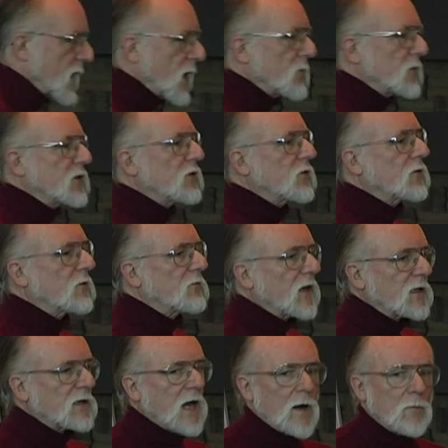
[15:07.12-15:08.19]
I would use the
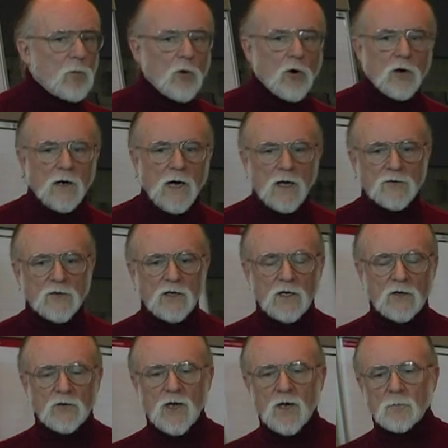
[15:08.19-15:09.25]
Vietnam War as an
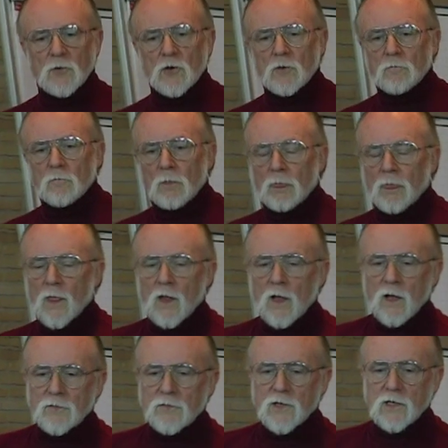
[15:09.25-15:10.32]
example,
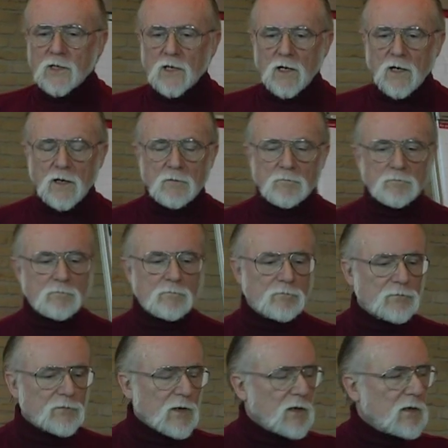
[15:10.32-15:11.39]
the, uh,
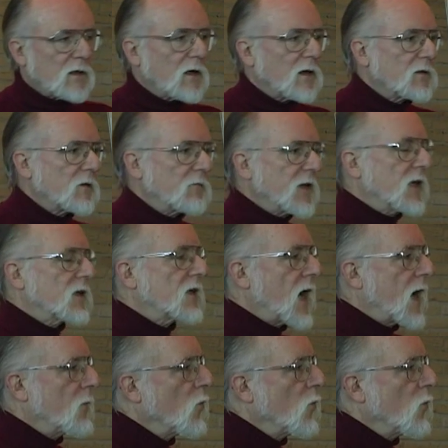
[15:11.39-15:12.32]
the Vietnam